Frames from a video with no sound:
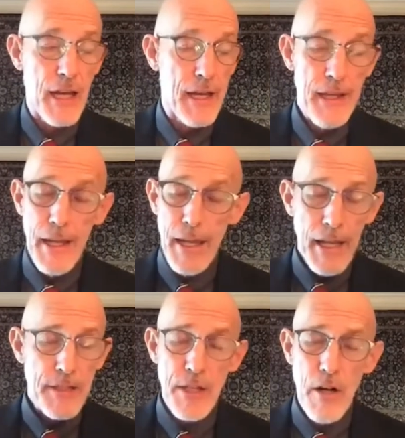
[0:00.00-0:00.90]
uh,
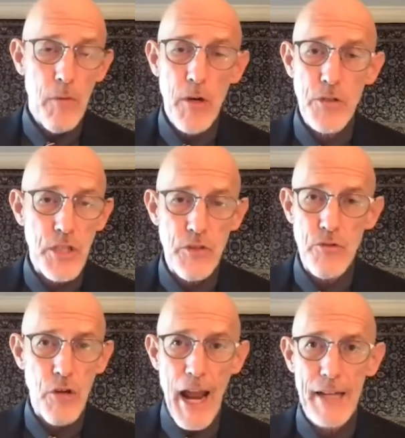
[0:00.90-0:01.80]
it's an almost
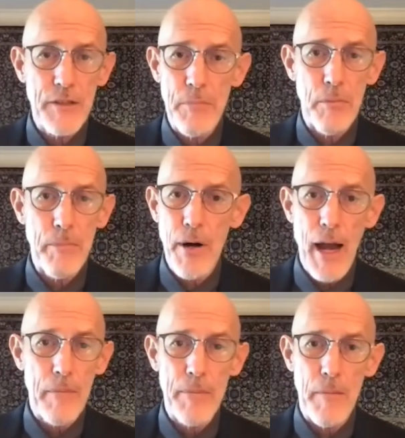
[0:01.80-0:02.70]
intractable
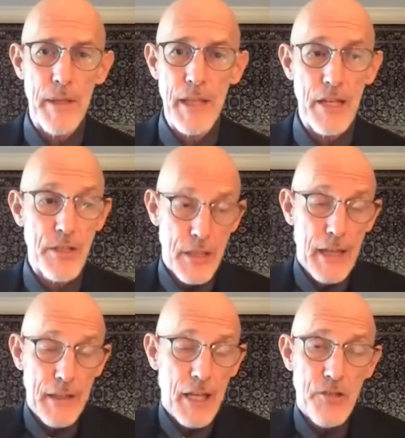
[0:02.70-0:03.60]
problem unless
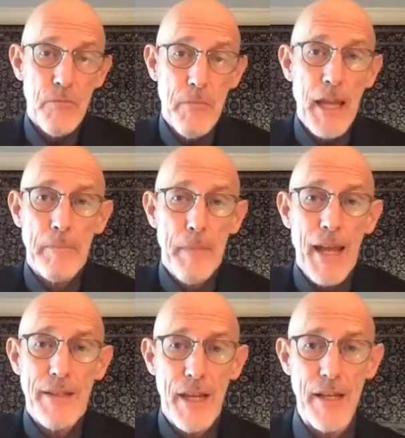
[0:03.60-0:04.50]
unless you make
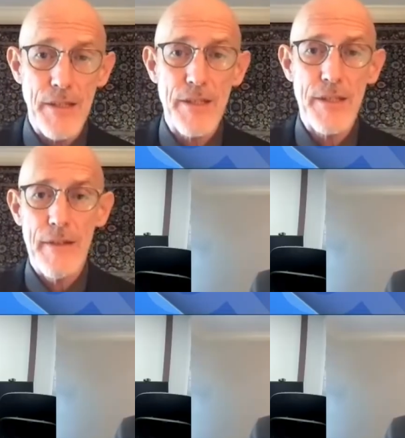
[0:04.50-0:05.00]
mandates.